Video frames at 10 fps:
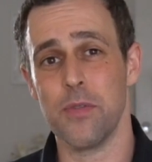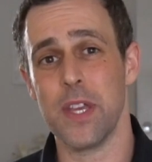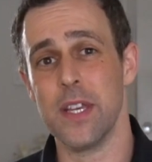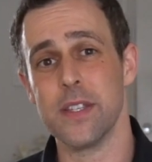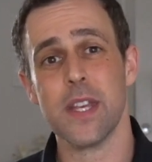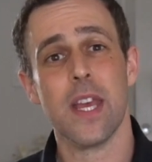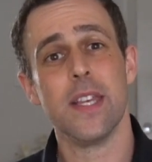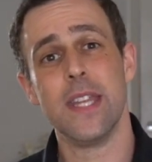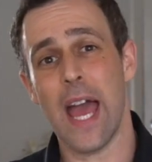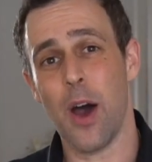of his
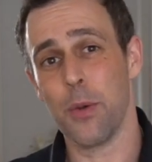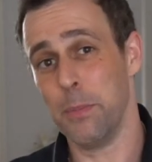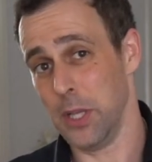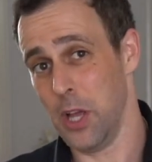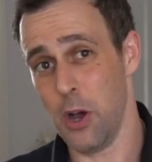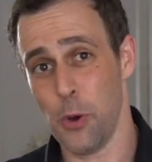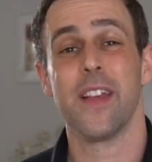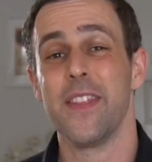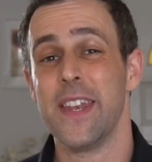down below.